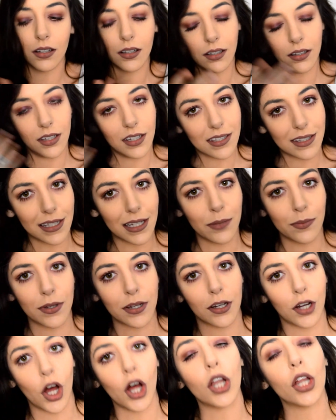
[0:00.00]
This lip
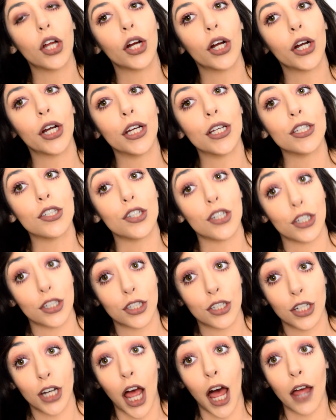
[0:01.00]
color is
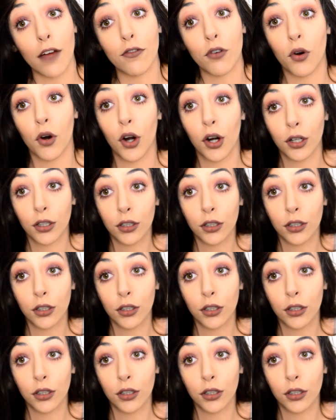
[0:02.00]
just to die for.